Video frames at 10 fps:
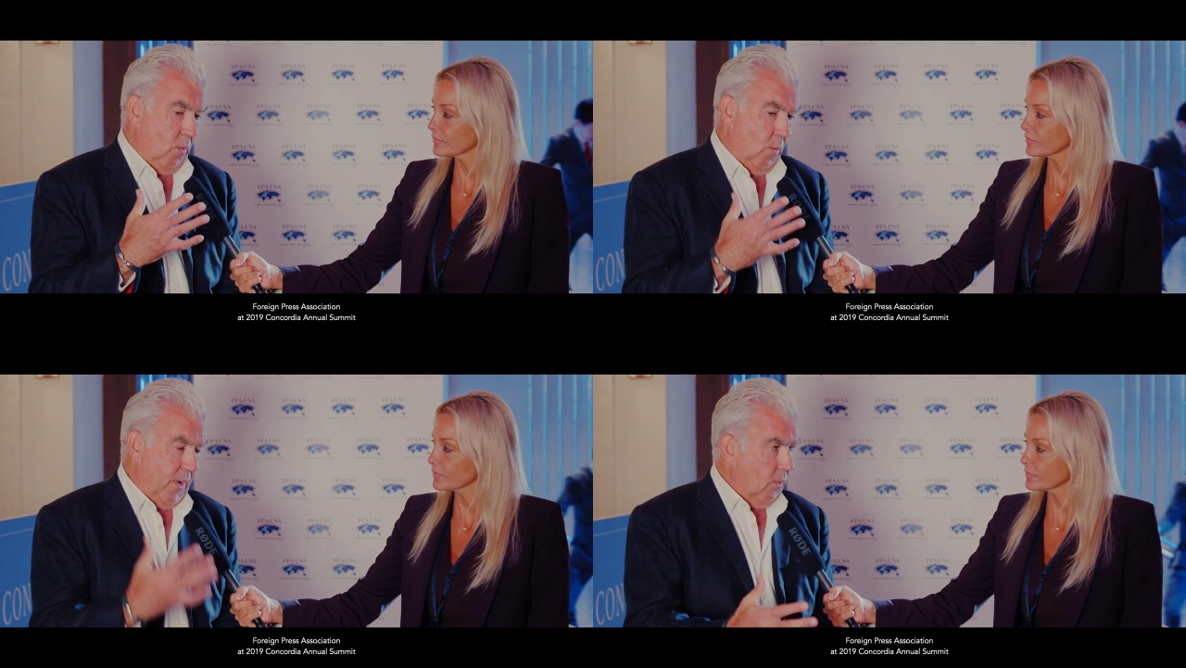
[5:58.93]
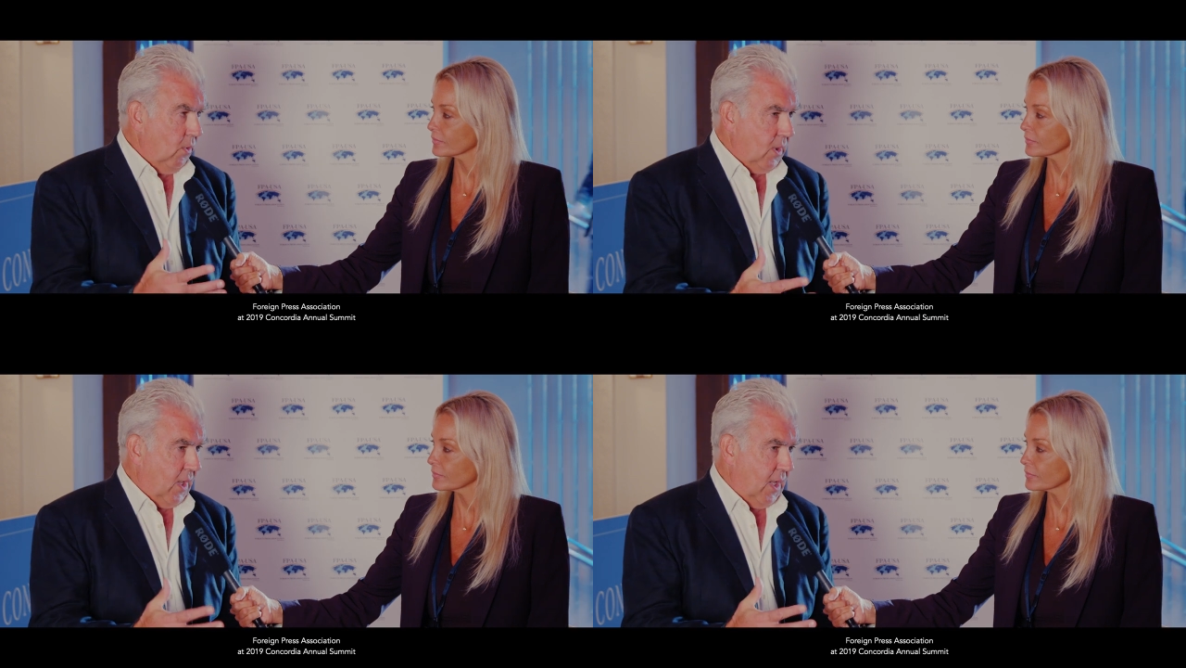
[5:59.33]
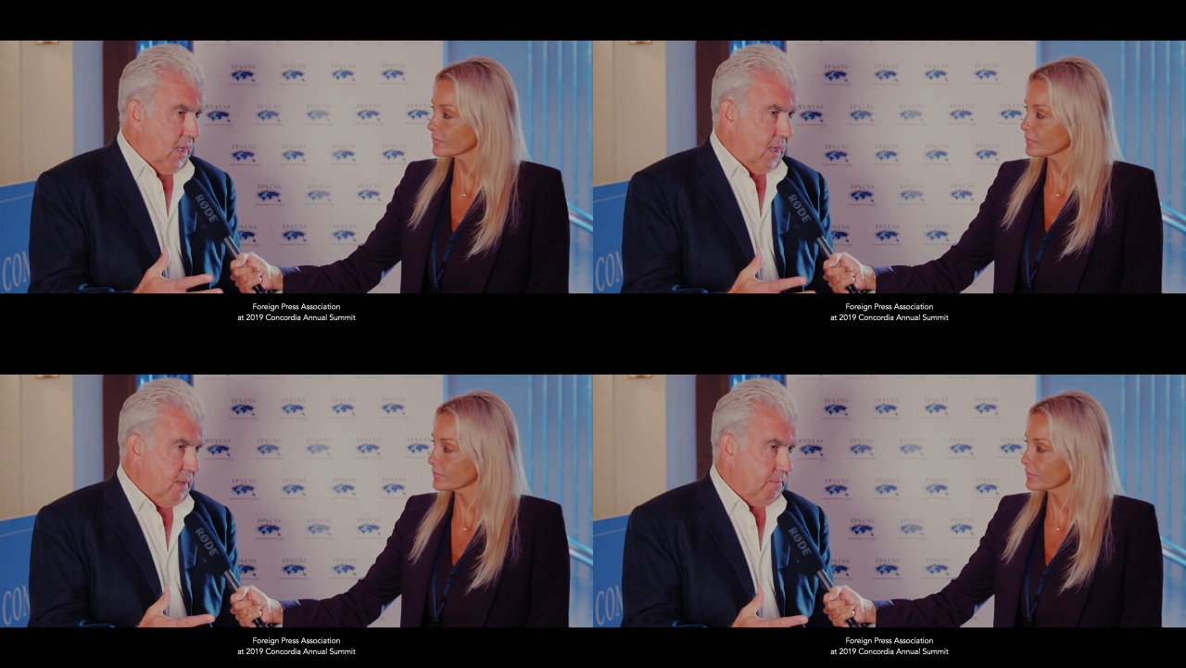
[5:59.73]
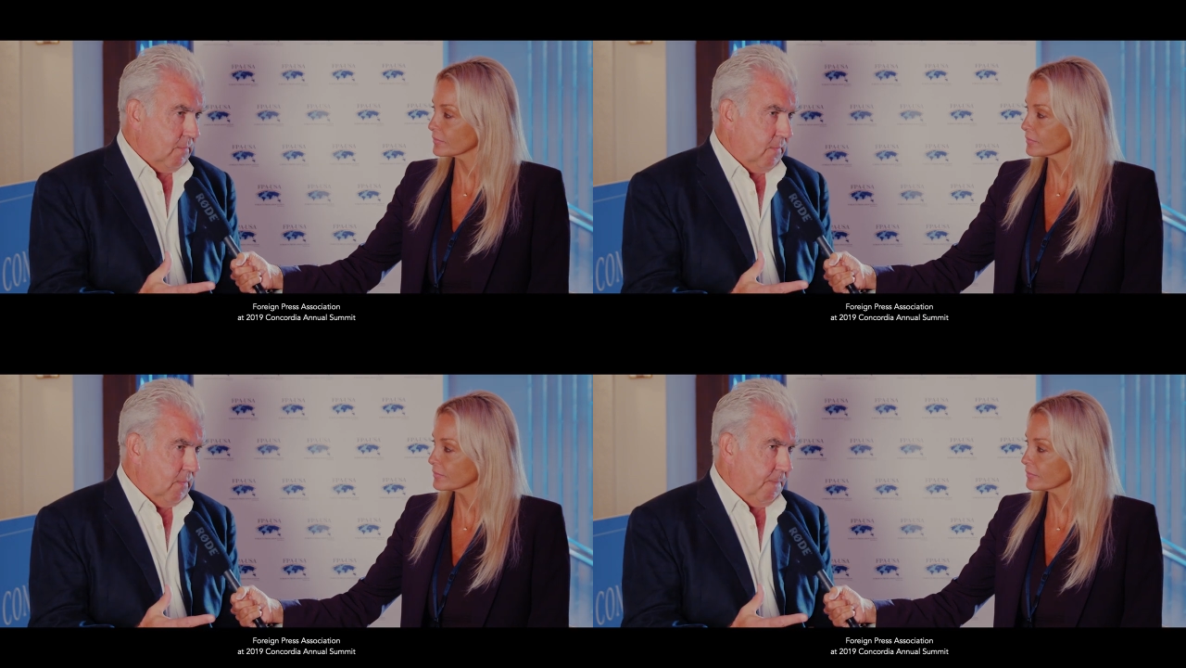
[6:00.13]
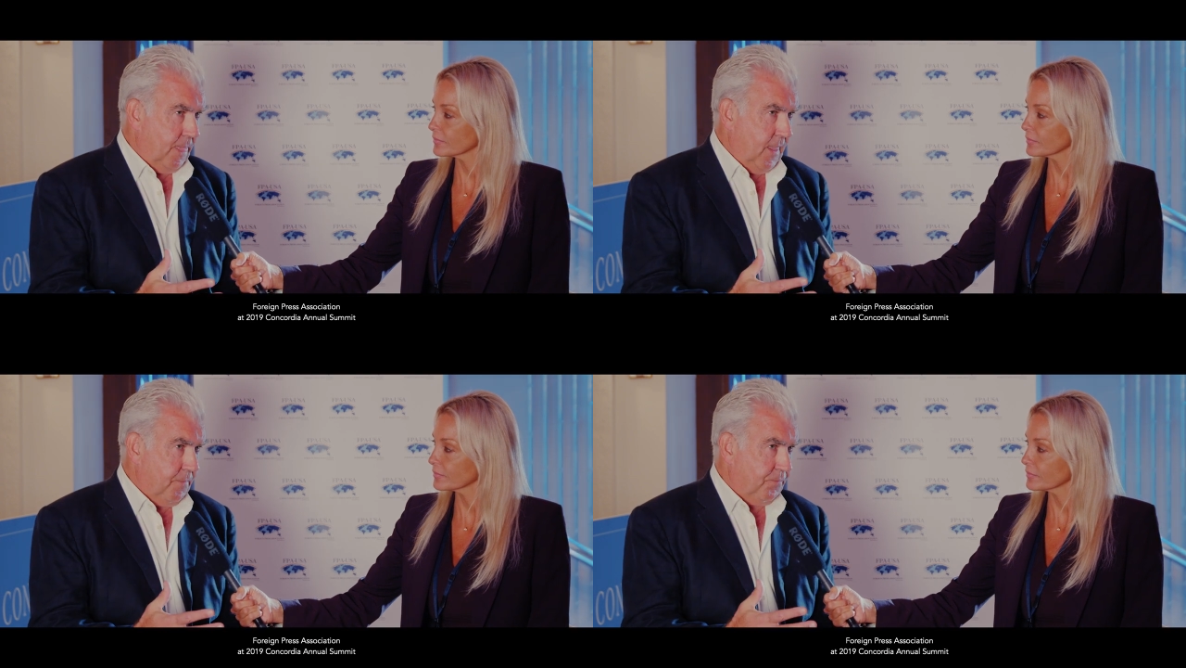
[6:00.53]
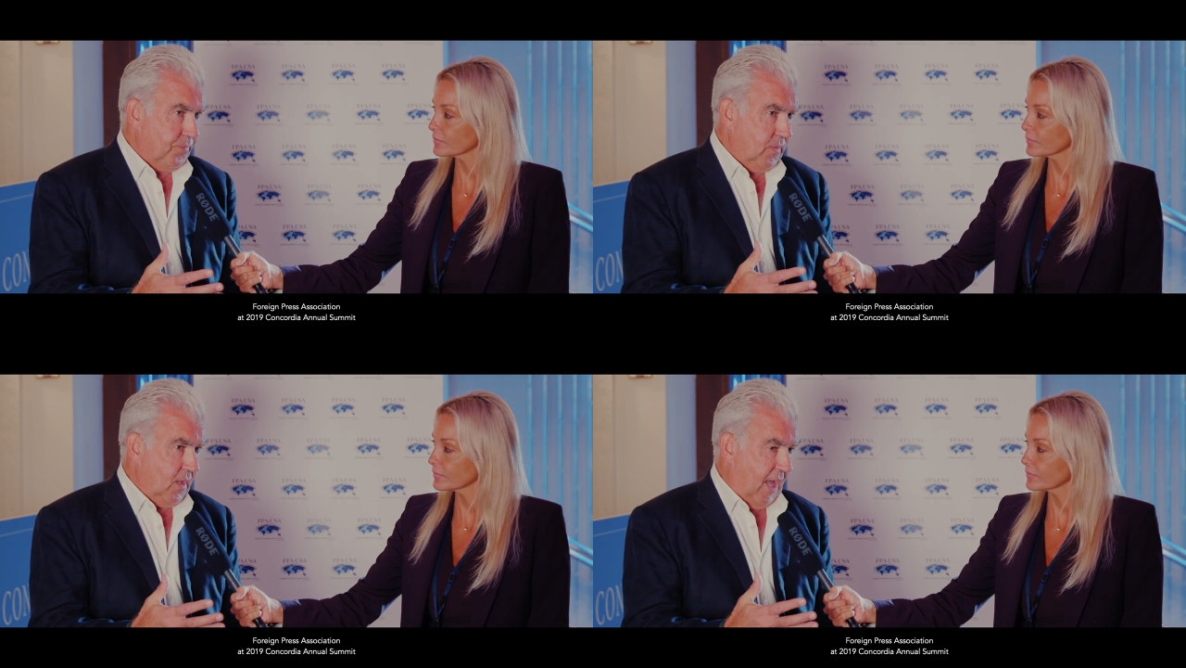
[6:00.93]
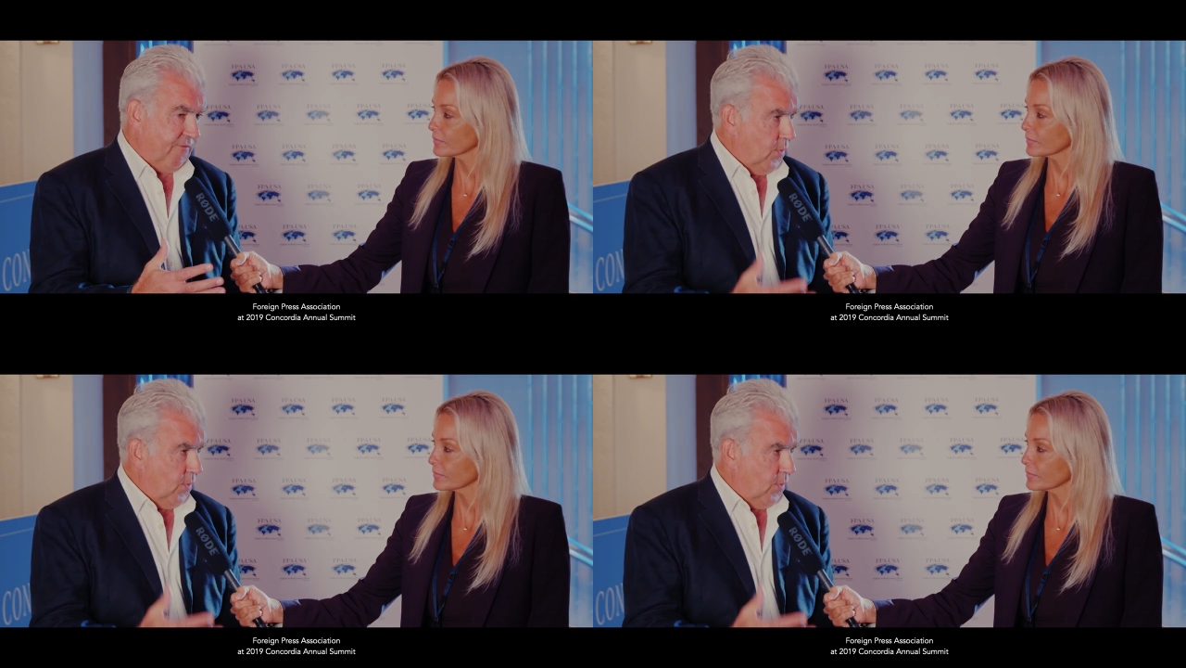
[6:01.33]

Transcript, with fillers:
Speaker 1: we all have